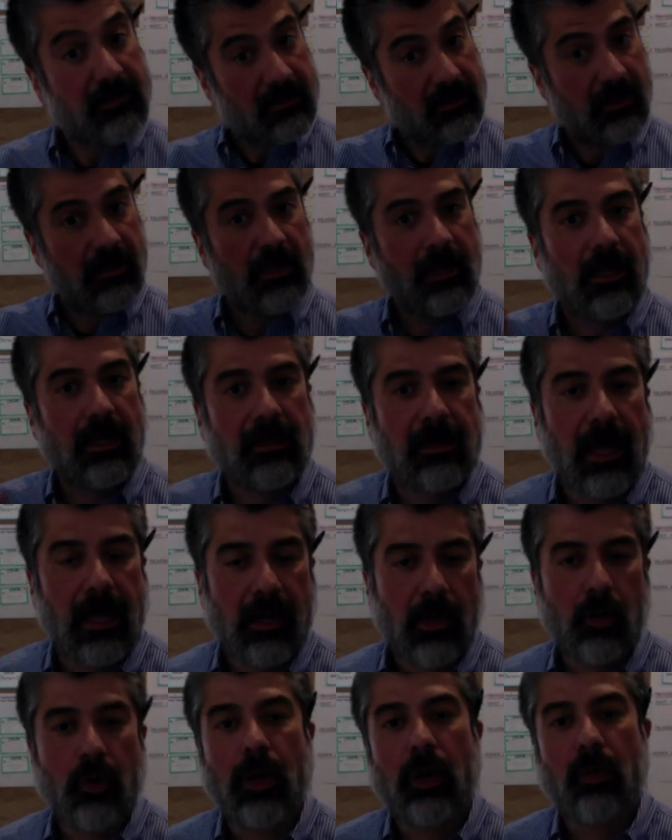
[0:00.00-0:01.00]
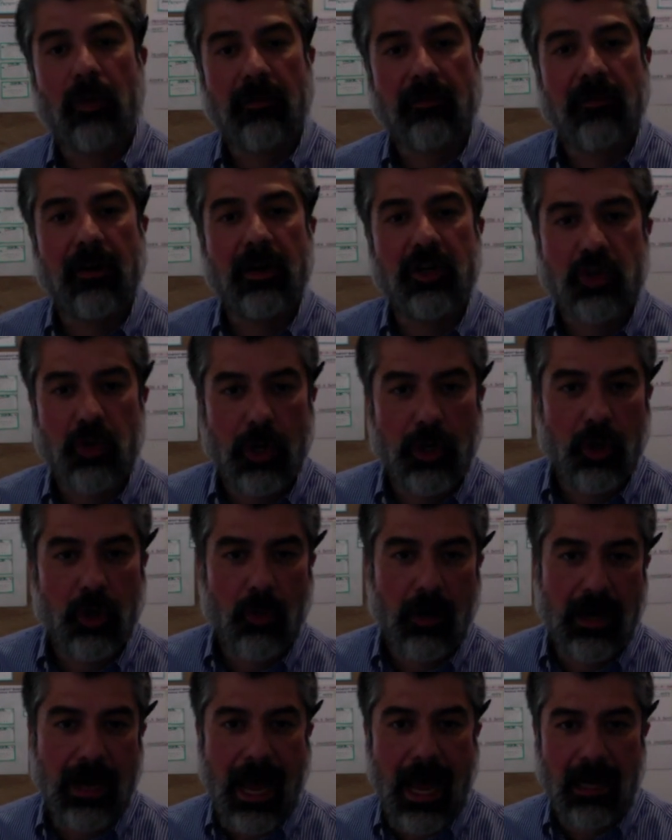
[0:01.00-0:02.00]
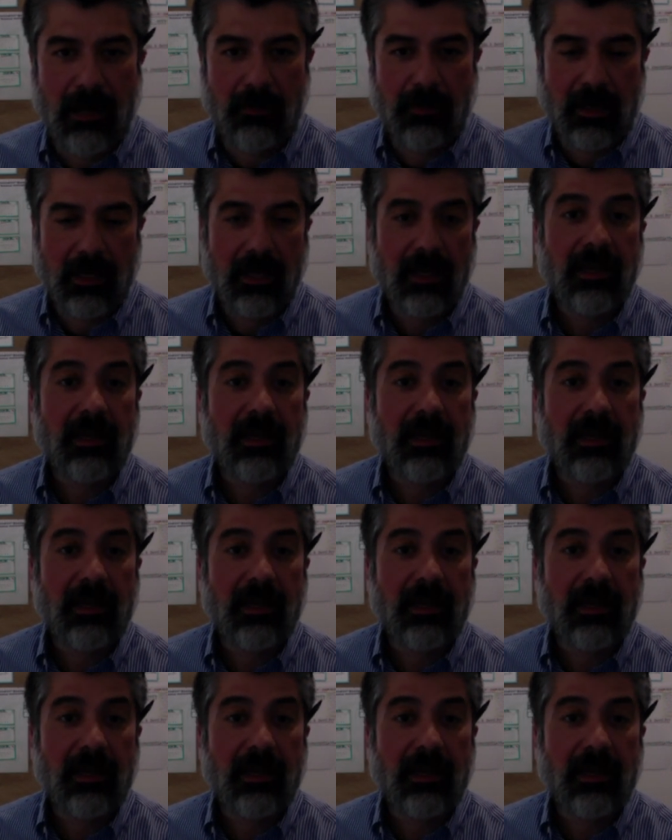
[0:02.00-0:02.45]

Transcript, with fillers: So look at that, a quick refresher on your anatomy.